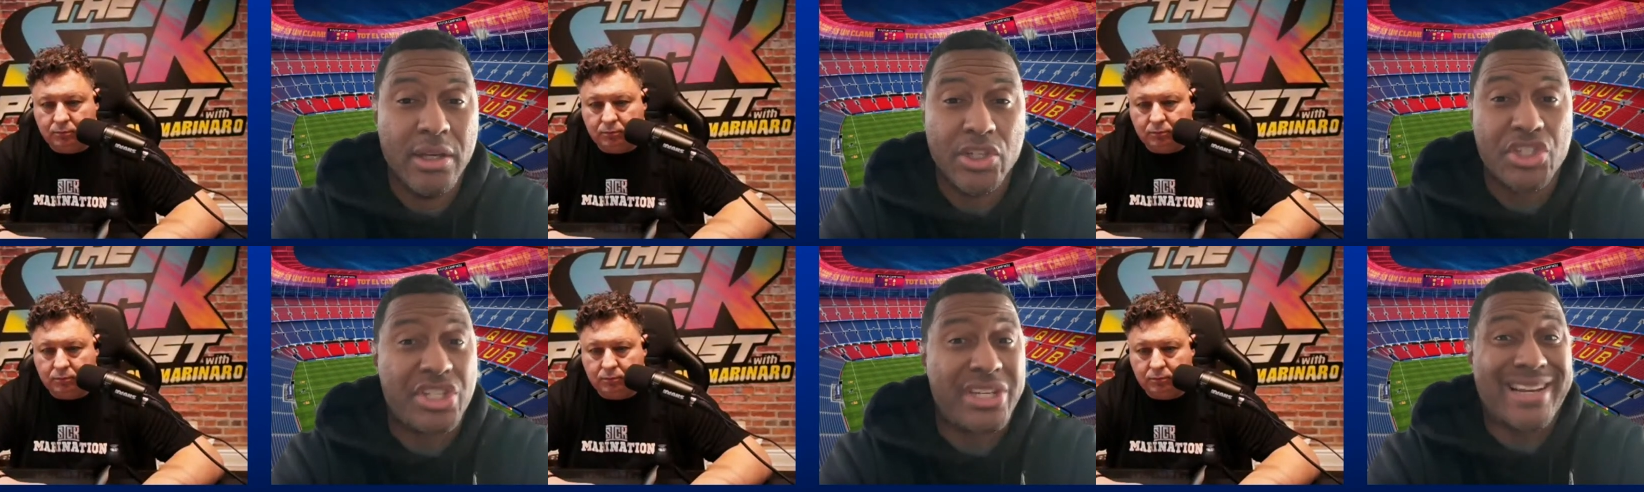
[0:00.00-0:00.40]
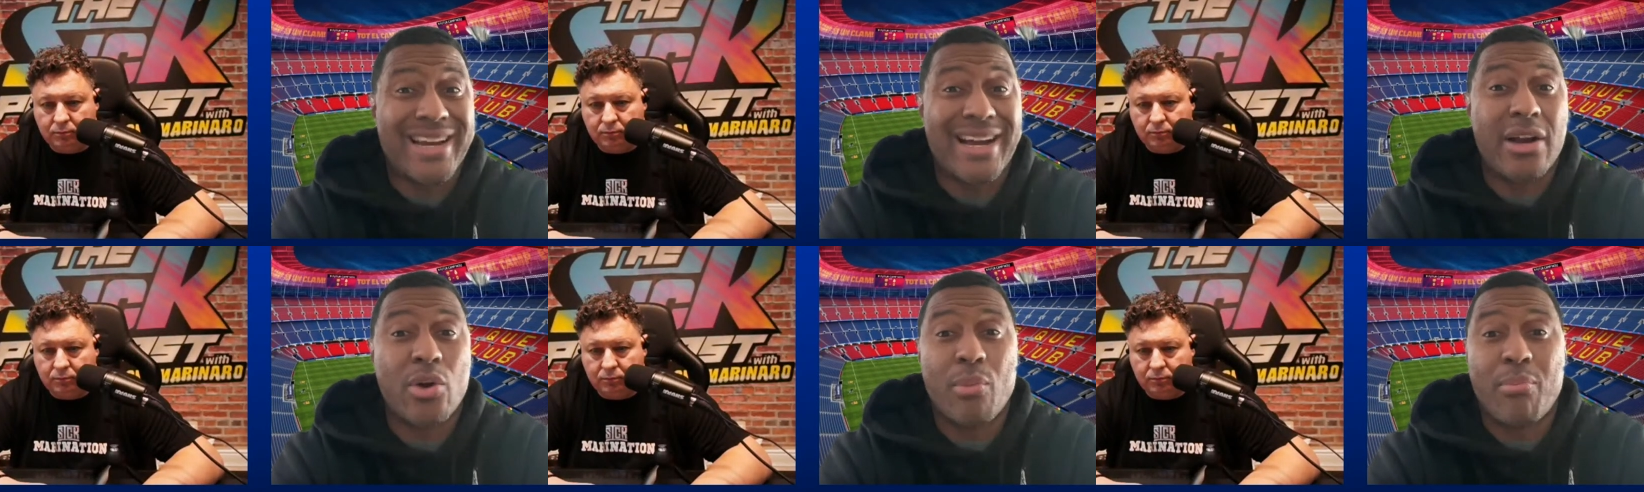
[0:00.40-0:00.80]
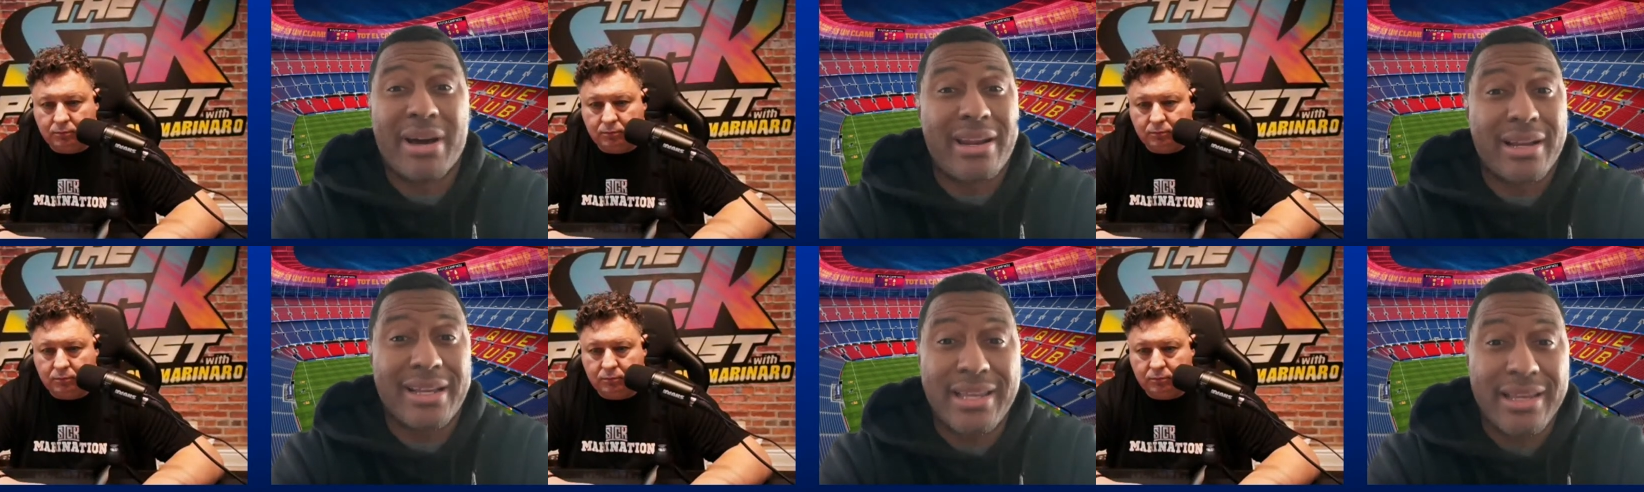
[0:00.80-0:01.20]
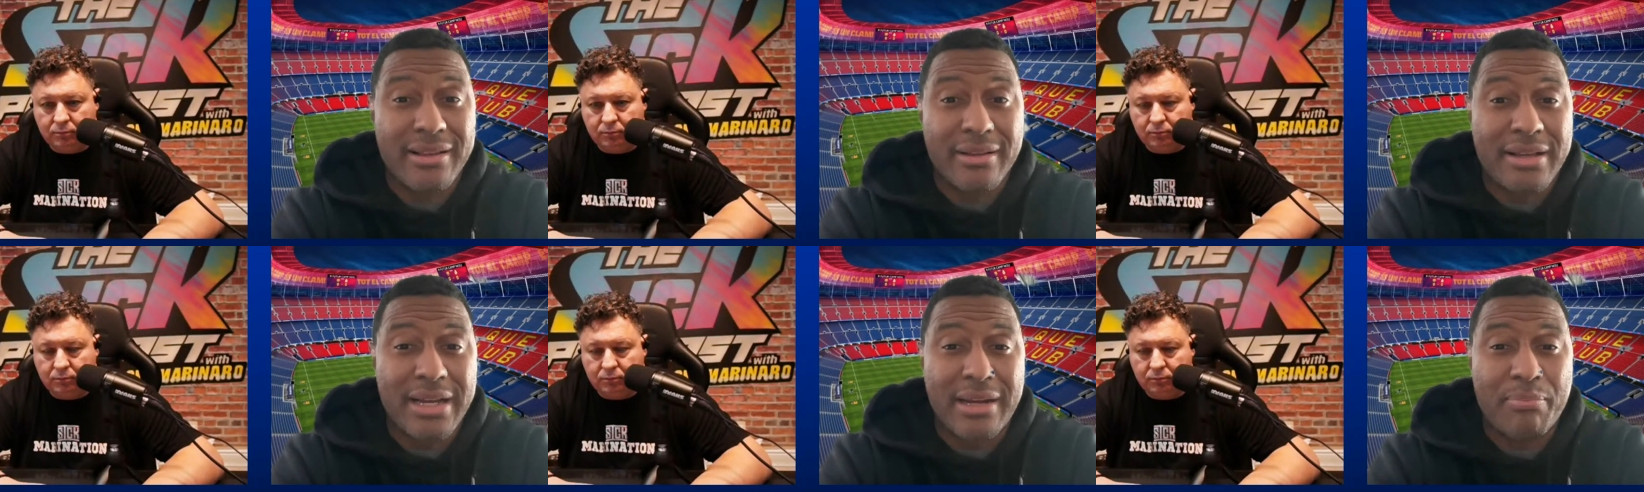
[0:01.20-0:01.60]
Speaker 1: Chicago bought a
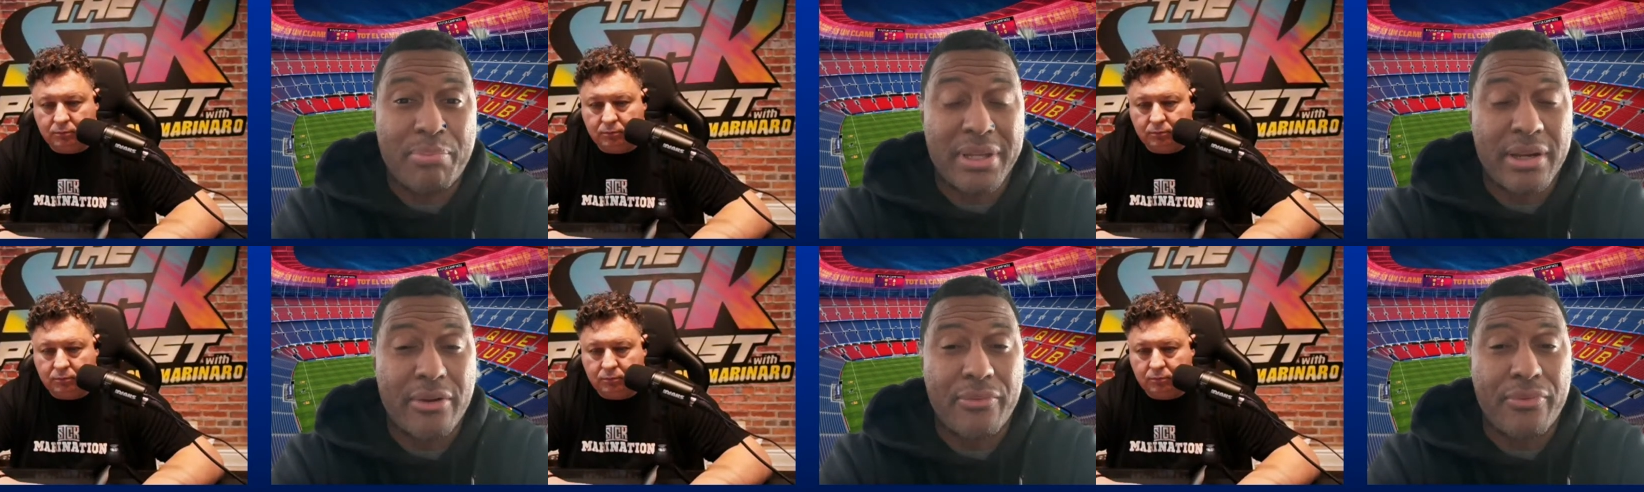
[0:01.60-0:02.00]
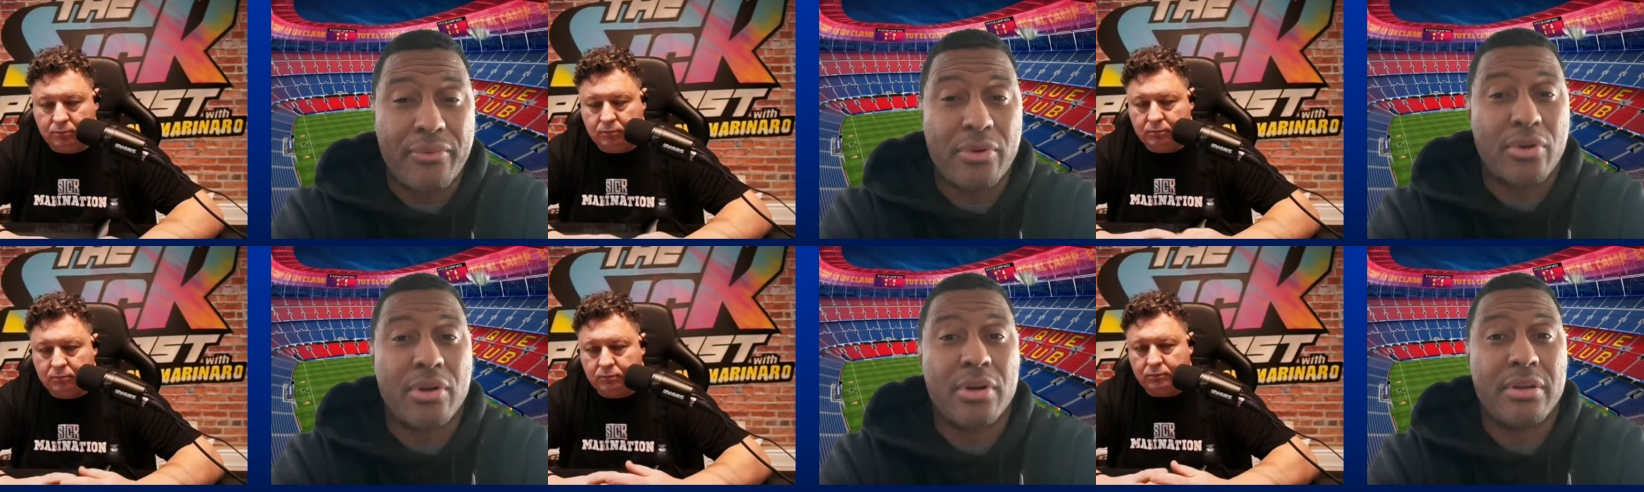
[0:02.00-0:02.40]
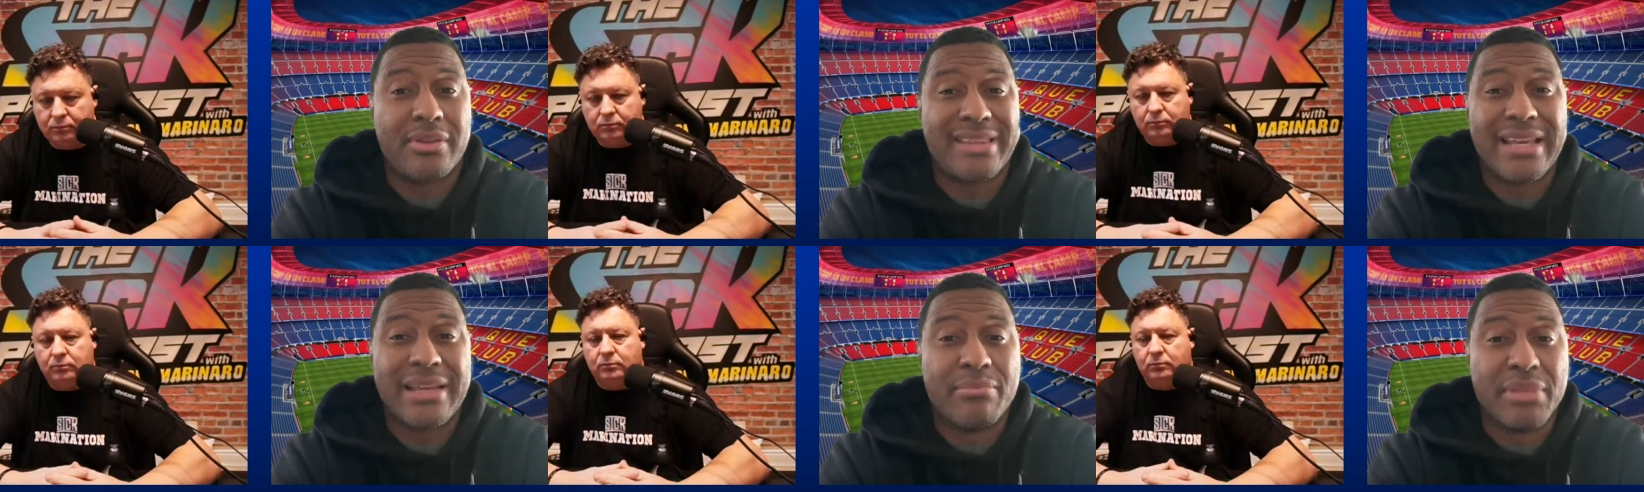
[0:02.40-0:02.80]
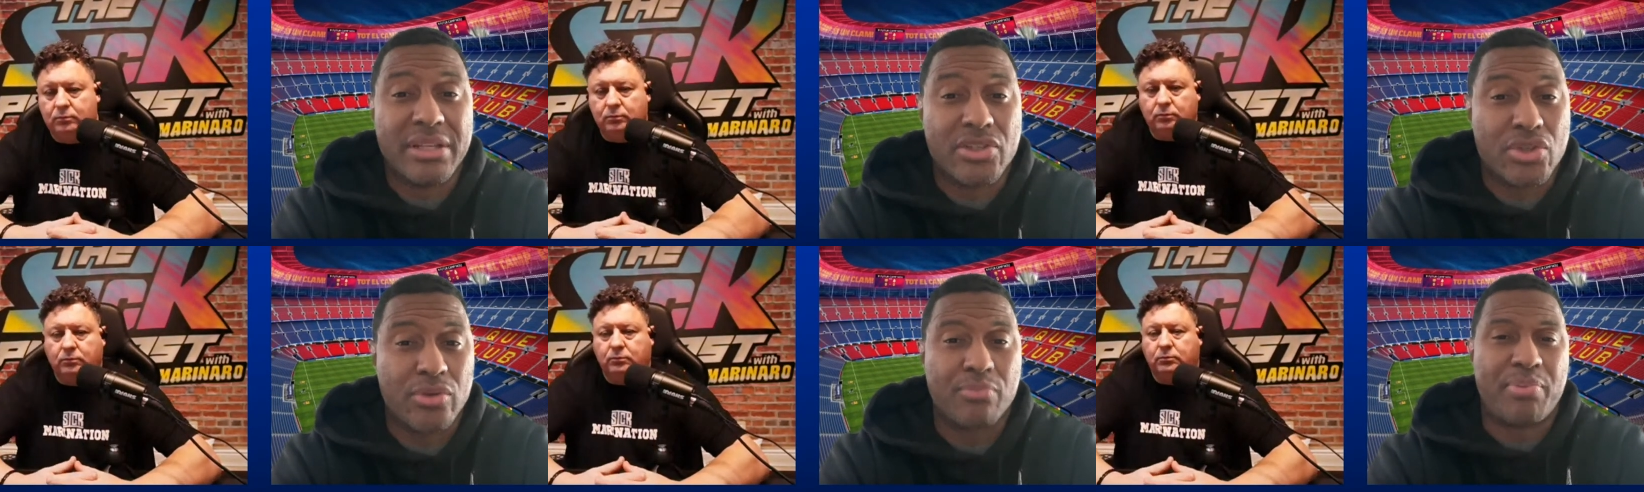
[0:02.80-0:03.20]
kid, got a player for 10 million. So